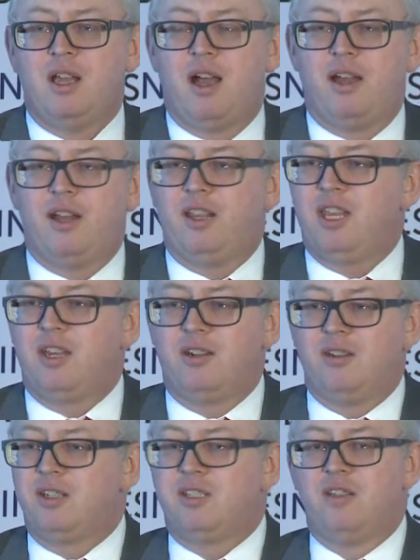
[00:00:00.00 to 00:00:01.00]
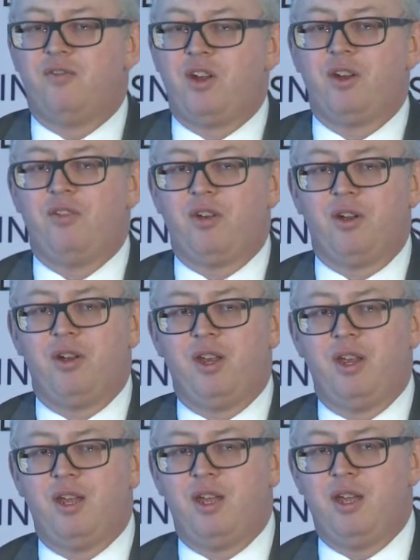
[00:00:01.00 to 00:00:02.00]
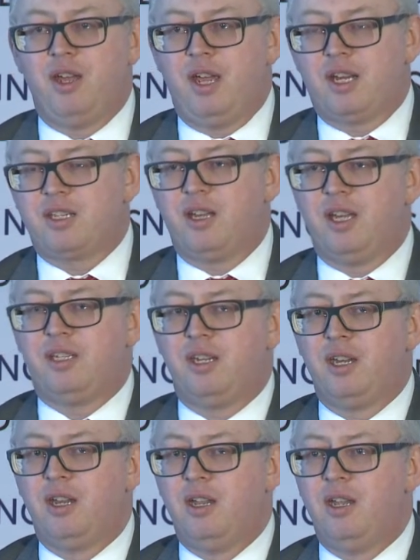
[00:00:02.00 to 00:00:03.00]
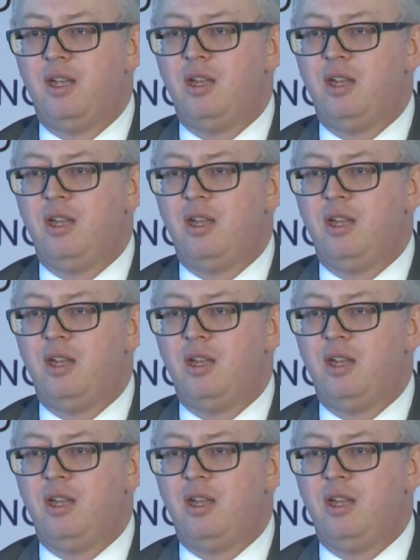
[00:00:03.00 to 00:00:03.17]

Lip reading: And I think this is a very, very exciting